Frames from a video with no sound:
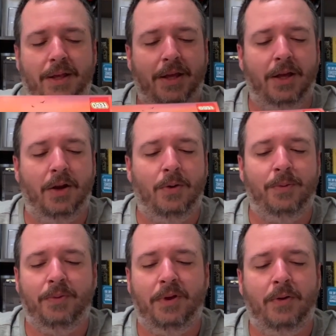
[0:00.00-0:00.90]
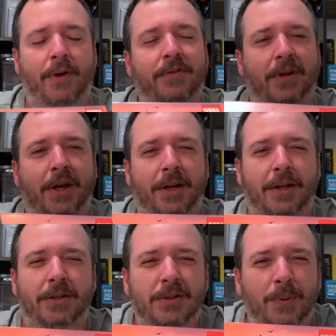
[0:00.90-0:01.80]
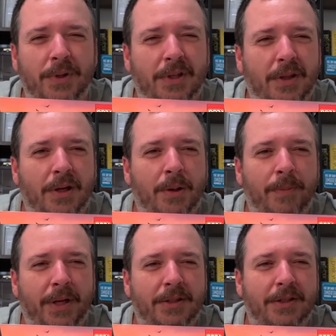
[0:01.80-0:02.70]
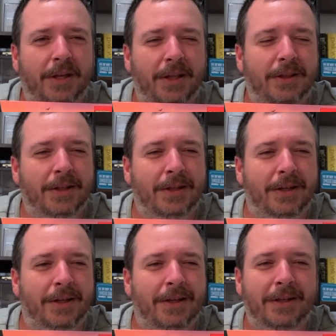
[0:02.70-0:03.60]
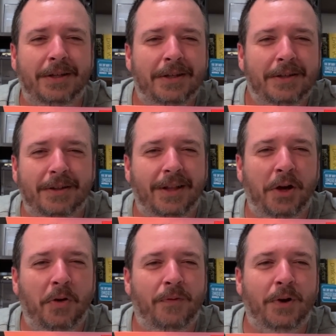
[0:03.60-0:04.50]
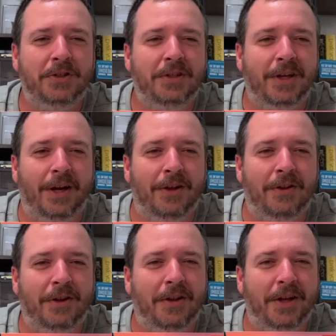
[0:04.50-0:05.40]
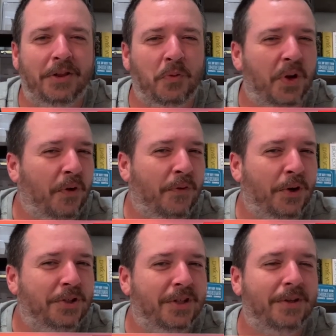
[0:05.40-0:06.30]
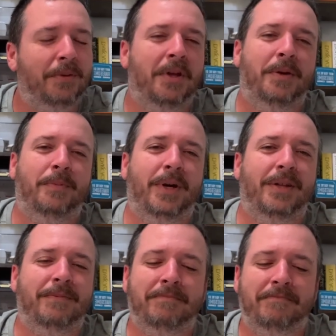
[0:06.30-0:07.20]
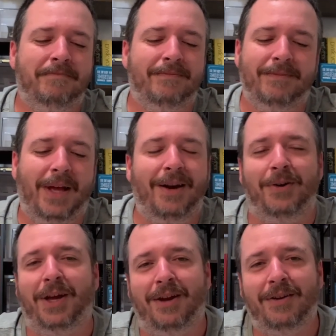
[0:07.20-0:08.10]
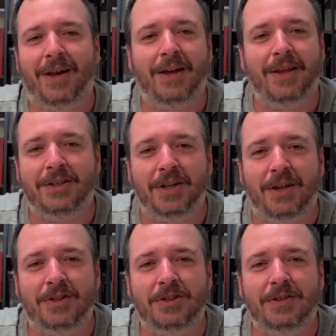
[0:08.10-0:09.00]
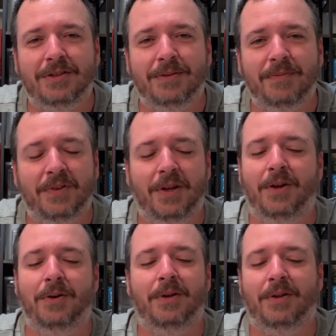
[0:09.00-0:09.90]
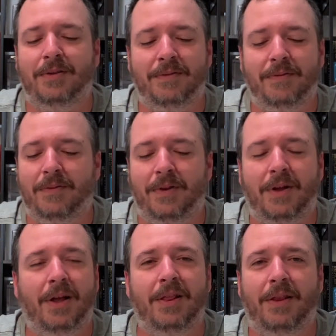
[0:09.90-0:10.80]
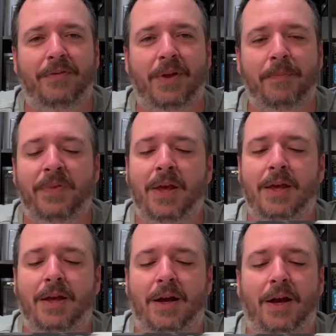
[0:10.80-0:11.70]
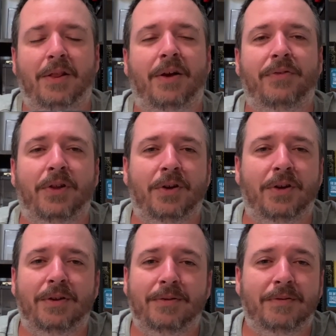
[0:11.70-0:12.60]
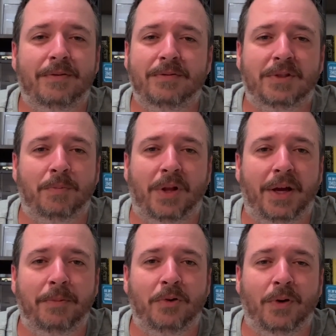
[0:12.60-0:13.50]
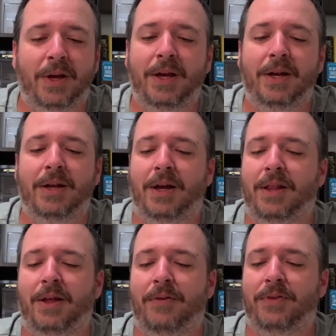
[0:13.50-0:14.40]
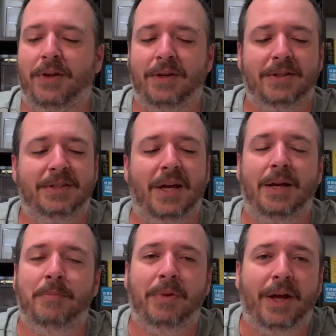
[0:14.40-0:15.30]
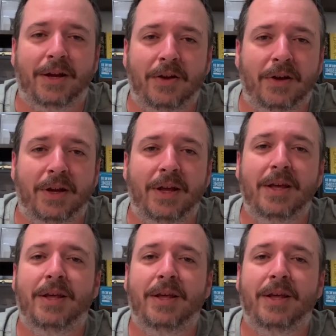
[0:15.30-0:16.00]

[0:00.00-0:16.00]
you have to kind of squint a little bit to get the Lego version to kind of look like the real version, but I don't care. I like Challengers, I love them. I love the Sublime Green. I love the satin black hood.